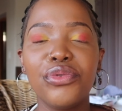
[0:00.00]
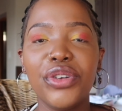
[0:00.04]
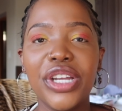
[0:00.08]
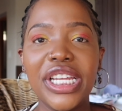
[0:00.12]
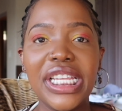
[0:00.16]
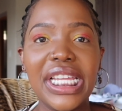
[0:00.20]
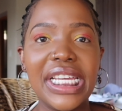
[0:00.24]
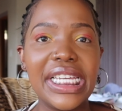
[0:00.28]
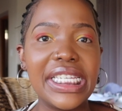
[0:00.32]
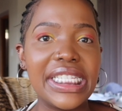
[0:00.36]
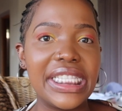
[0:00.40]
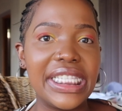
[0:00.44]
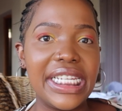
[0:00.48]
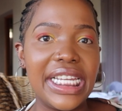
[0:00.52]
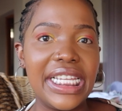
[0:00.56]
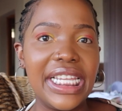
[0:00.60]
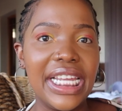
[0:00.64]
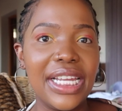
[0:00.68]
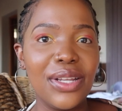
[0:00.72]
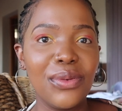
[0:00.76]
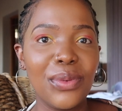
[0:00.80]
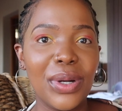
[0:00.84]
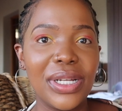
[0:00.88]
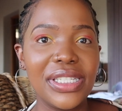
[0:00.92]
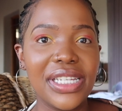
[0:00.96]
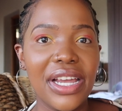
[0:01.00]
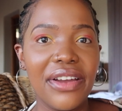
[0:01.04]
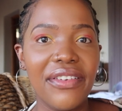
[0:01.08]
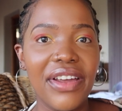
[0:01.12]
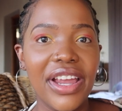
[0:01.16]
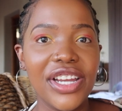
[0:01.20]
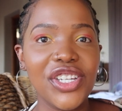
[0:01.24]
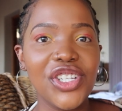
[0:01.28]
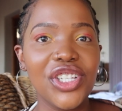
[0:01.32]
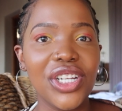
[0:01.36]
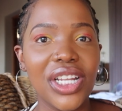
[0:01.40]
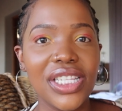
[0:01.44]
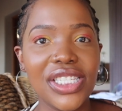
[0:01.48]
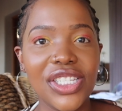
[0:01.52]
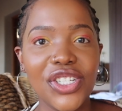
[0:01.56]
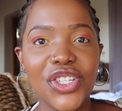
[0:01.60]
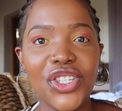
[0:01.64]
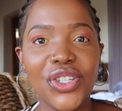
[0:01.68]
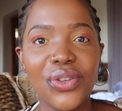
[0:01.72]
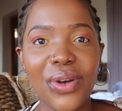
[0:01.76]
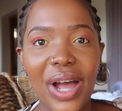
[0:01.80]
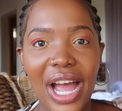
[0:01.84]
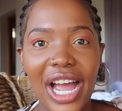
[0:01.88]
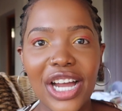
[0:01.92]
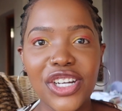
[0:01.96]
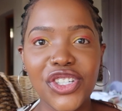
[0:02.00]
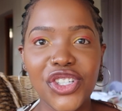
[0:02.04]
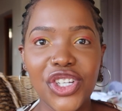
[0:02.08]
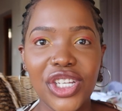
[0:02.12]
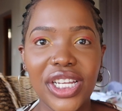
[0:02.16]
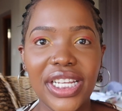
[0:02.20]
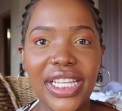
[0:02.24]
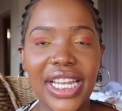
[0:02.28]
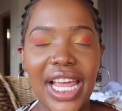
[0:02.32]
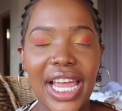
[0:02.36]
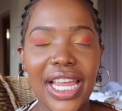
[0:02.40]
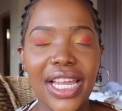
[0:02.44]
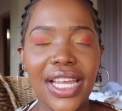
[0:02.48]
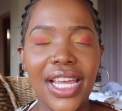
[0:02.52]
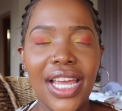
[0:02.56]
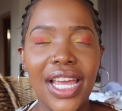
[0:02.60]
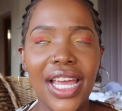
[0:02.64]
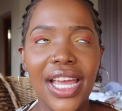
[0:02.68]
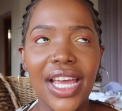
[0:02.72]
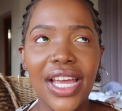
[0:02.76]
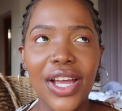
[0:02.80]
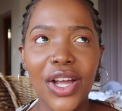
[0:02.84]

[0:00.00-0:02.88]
reading is leaning in one direction until you actually like